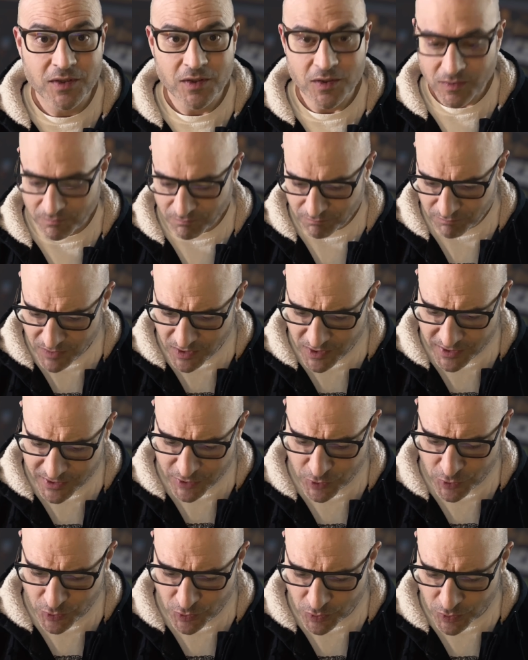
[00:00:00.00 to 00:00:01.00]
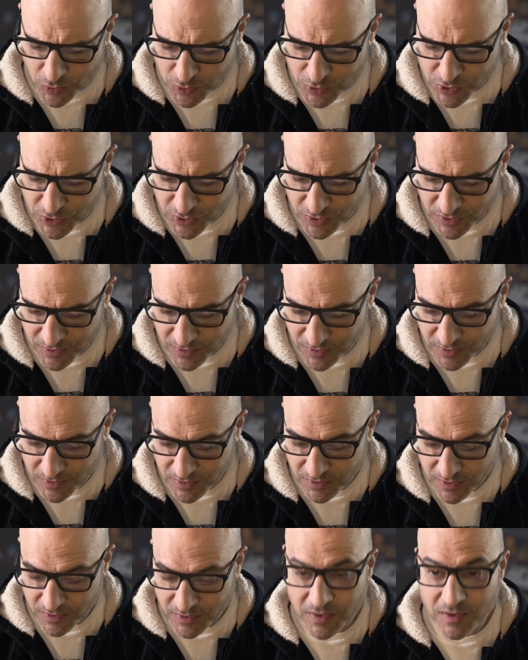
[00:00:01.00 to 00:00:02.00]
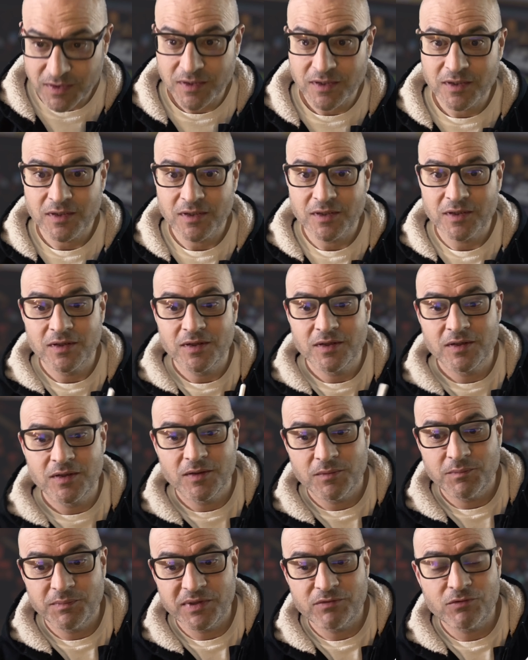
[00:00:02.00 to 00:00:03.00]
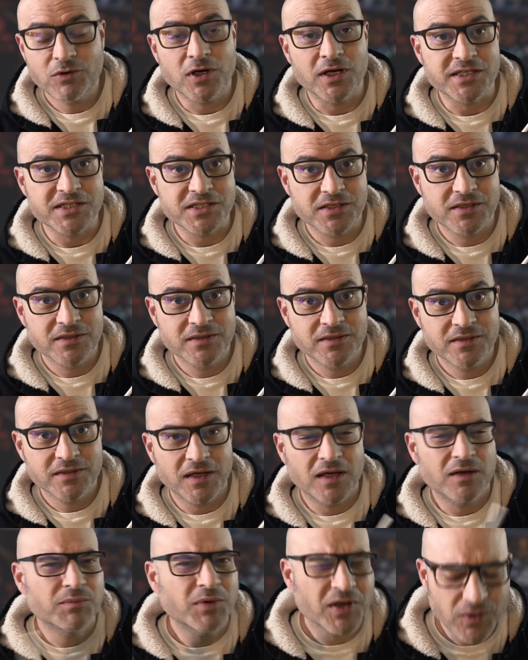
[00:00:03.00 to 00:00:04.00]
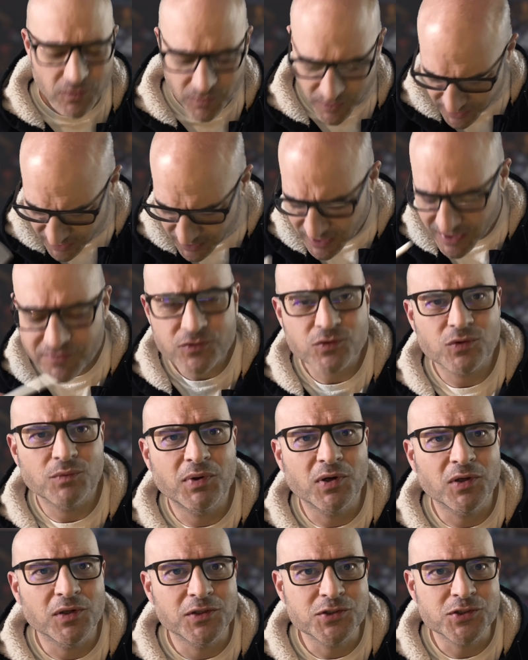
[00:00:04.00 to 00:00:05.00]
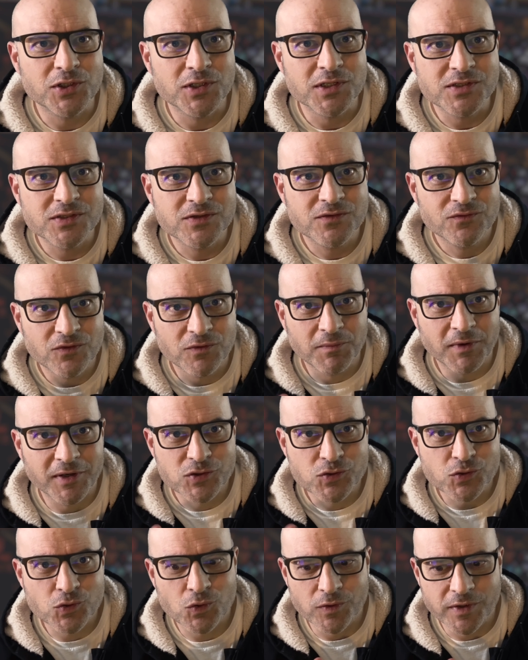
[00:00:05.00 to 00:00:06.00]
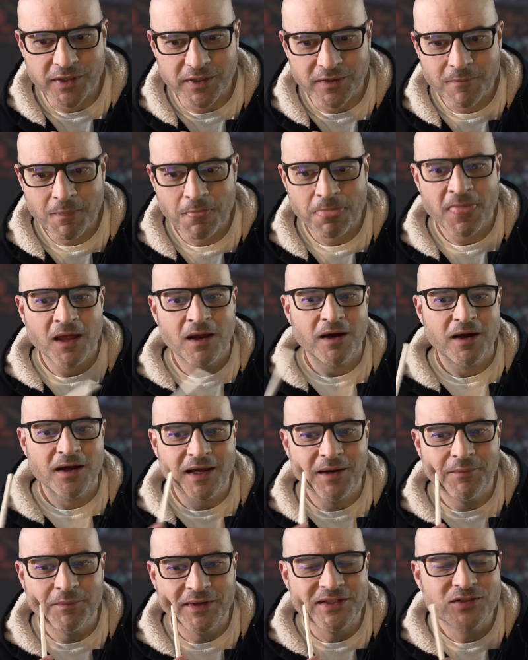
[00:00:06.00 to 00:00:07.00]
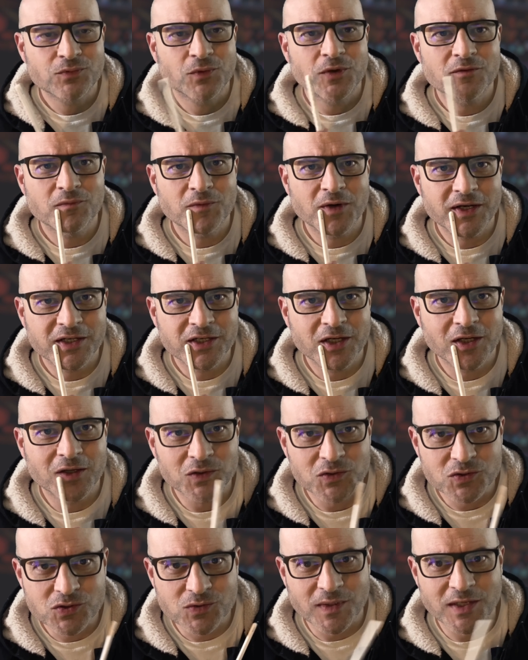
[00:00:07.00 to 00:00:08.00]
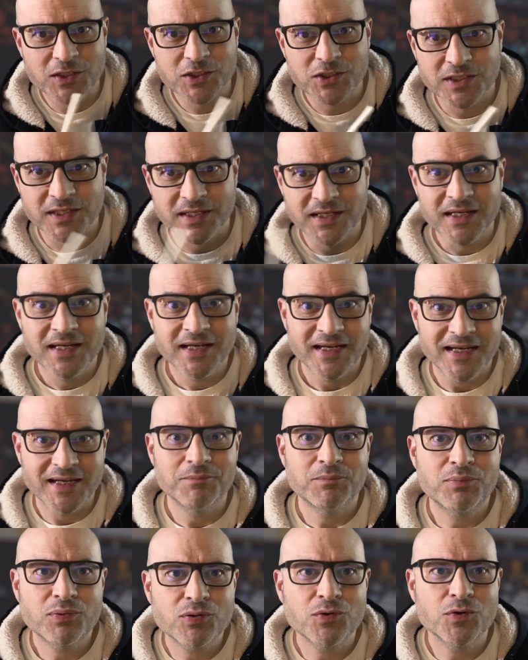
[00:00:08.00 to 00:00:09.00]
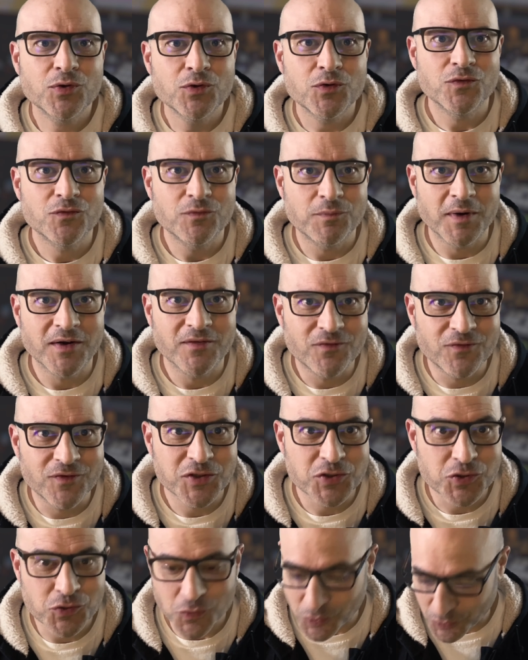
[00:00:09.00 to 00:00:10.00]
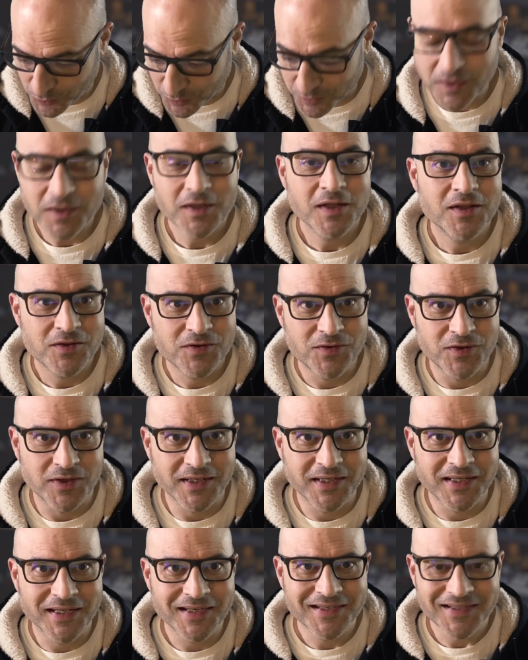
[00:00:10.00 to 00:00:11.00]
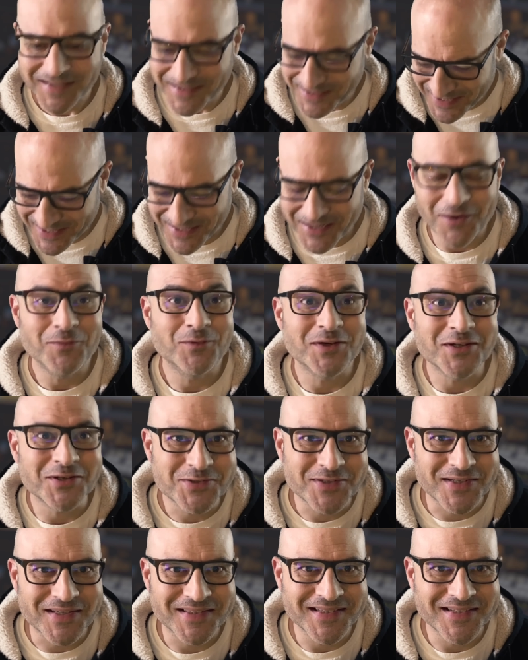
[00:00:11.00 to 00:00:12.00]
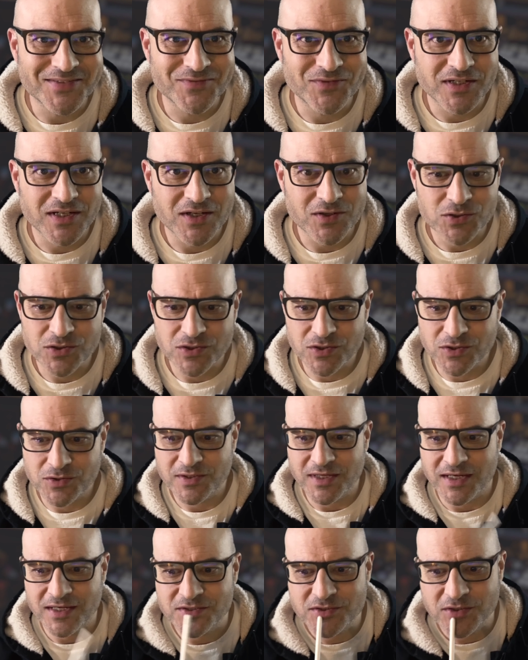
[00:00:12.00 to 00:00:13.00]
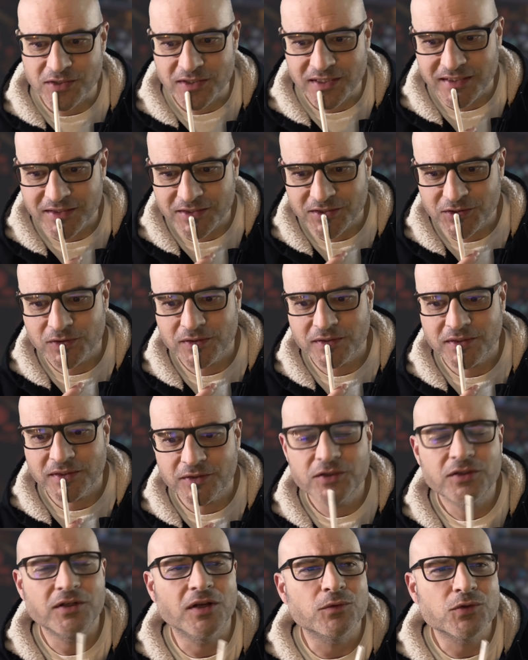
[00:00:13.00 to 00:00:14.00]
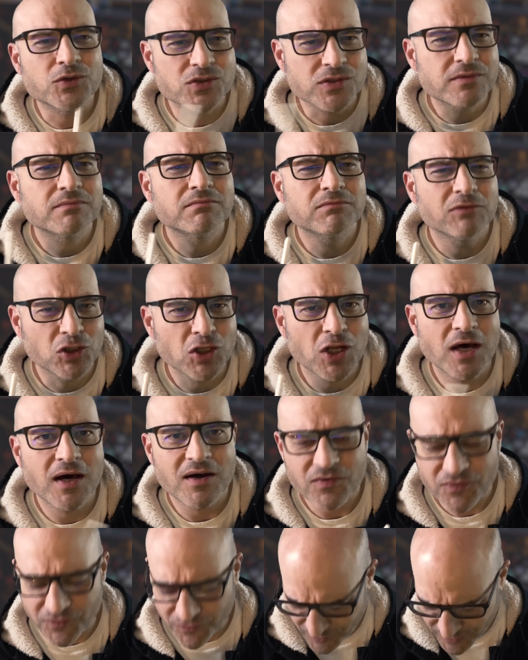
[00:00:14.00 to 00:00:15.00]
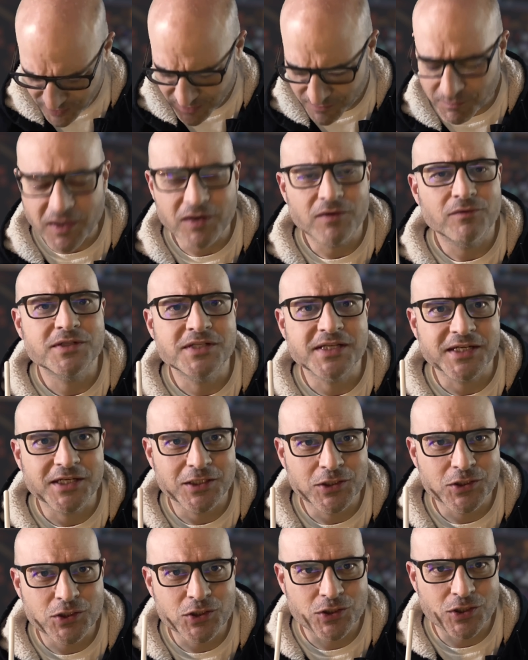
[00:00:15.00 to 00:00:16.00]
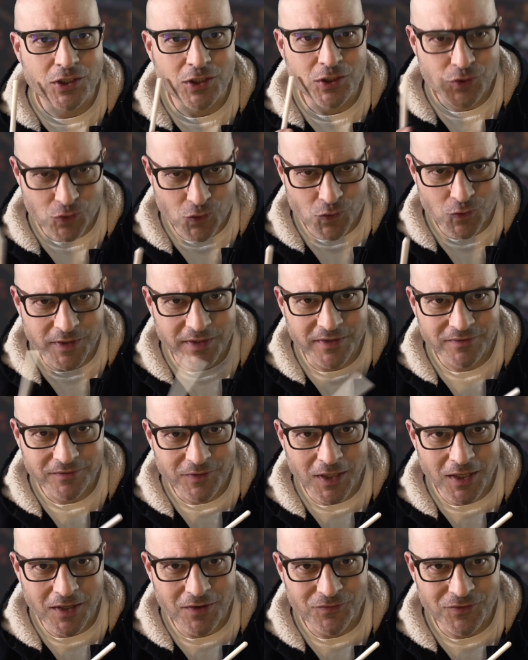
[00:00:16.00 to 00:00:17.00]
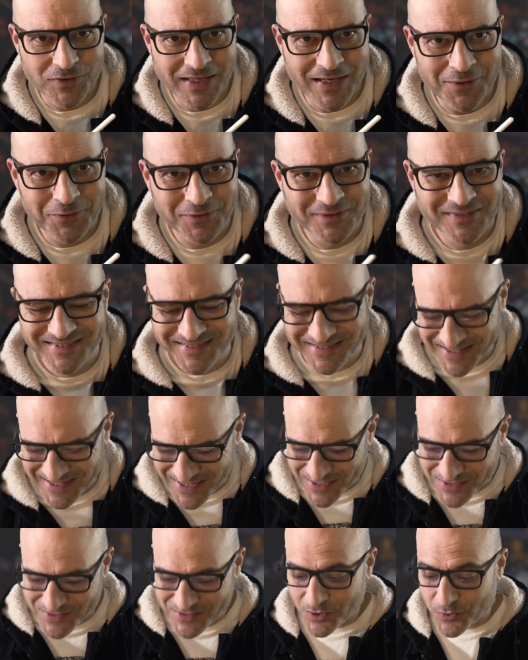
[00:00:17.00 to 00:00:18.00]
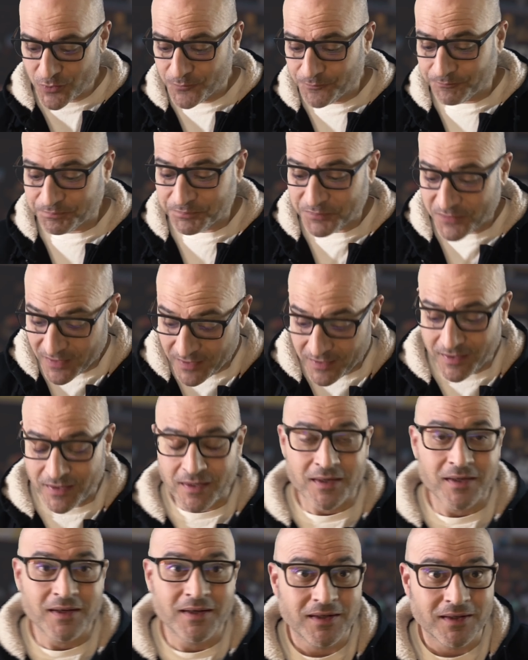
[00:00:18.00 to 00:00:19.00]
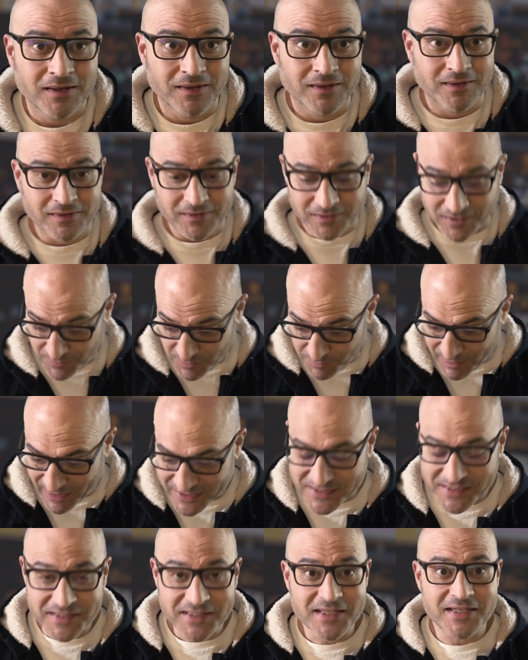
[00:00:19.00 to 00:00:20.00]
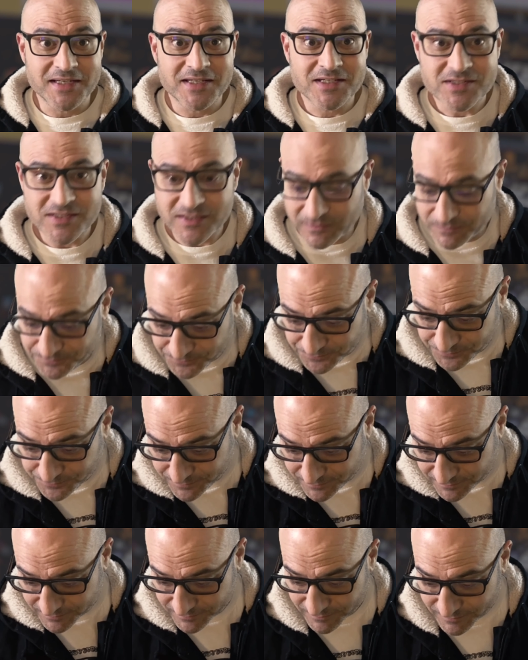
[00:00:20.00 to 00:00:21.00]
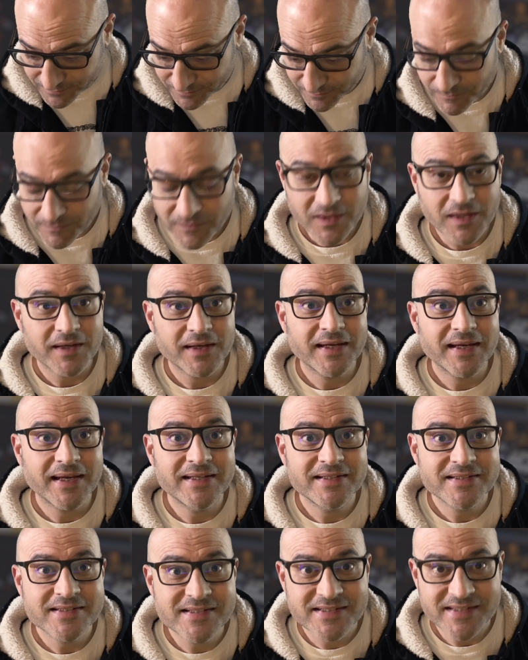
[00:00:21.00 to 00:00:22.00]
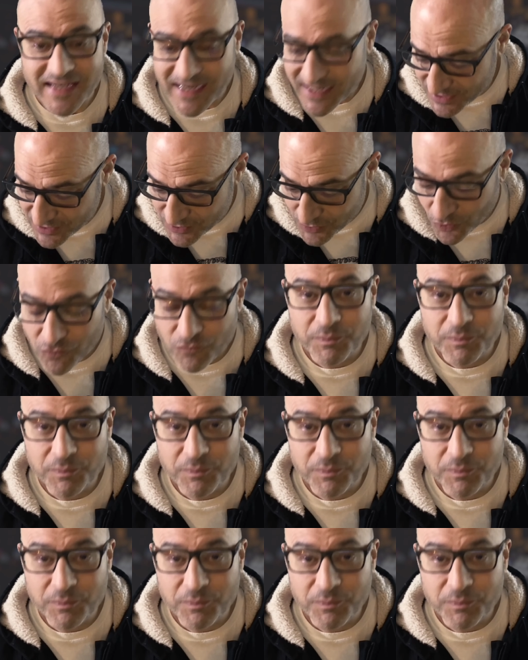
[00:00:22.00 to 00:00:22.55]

might not be right. And by the way, I have to apologize for my drawing. It's one of my goals to actually improve my visual thinking, and I'm using these videos to do that. So you know, just laugh at my ridiculous drawing for now. So coming back to this, instead of